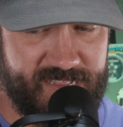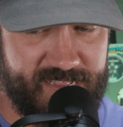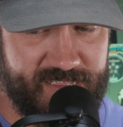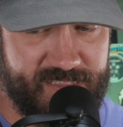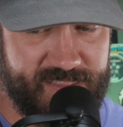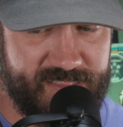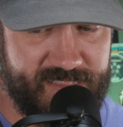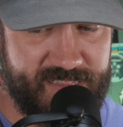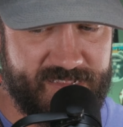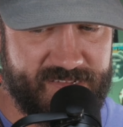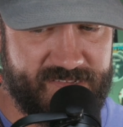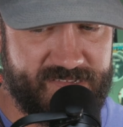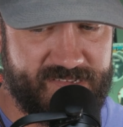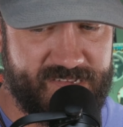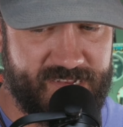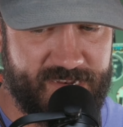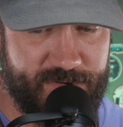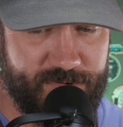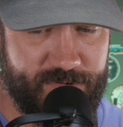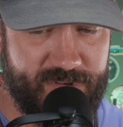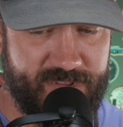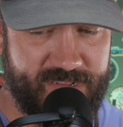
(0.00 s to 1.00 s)
in this
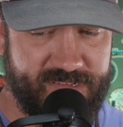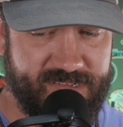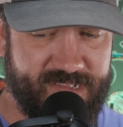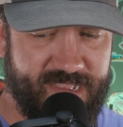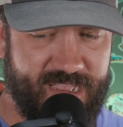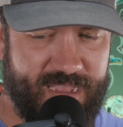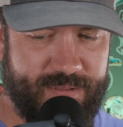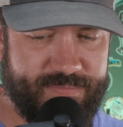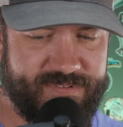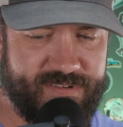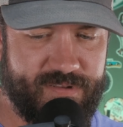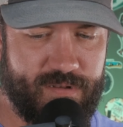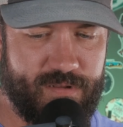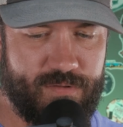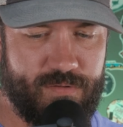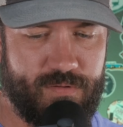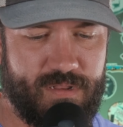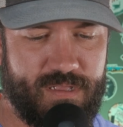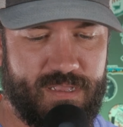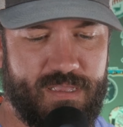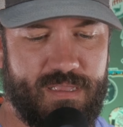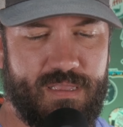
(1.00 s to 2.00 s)
series,
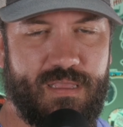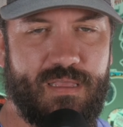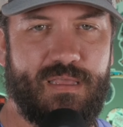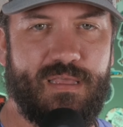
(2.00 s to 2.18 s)
absolutely.